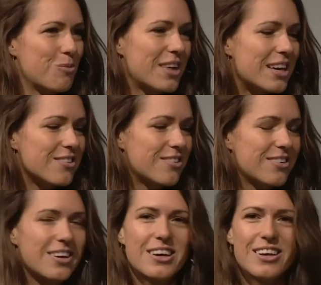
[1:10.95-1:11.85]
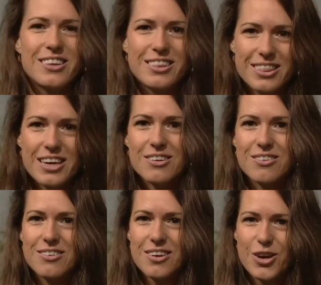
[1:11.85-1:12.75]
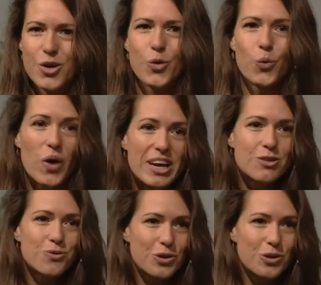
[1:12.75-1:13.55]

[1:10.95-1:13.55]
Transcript: this to this? Waste